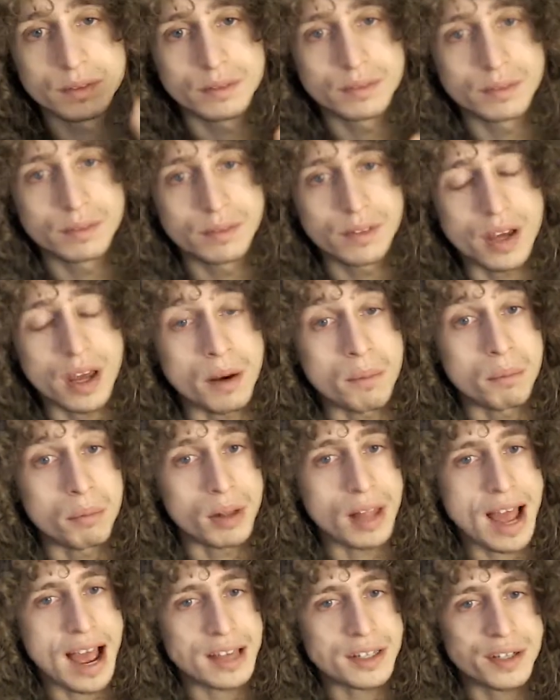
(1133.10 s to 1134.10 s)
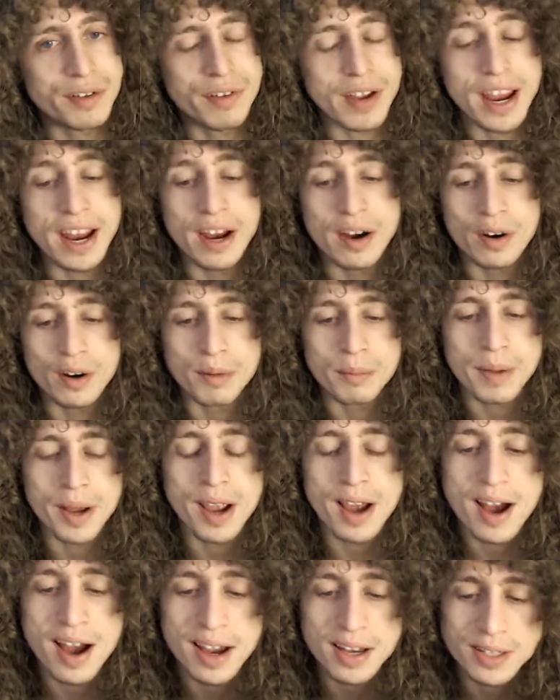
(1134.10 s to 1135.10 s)
got a blast of air in
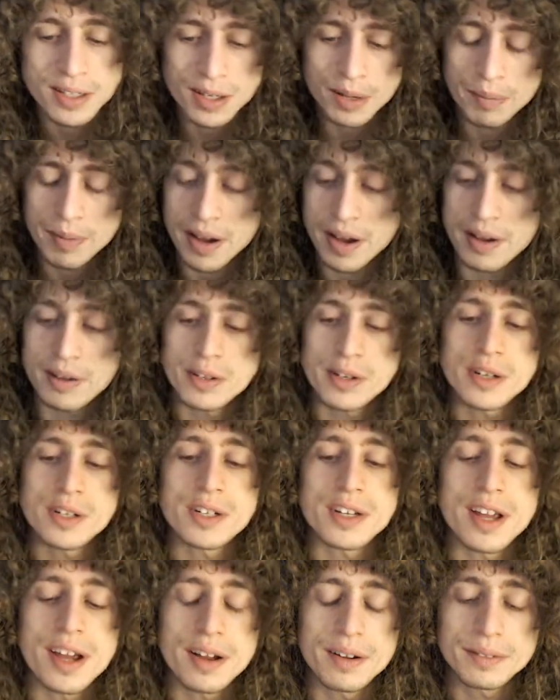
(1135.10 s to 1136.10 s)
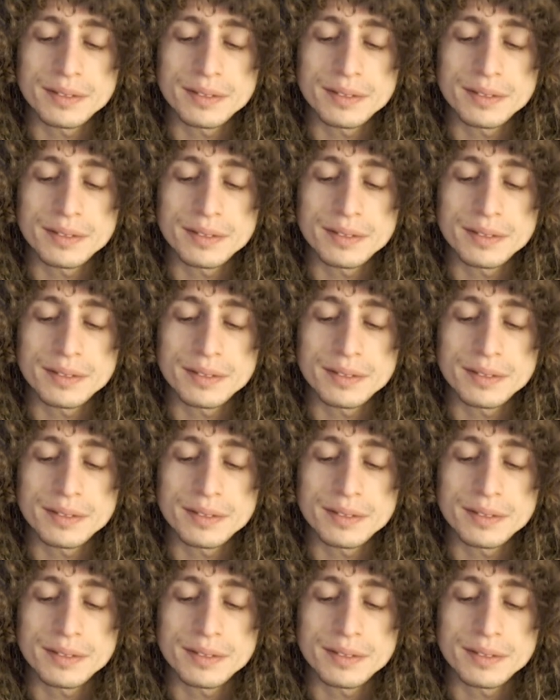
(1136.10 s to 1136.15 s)
my eye somehow just now.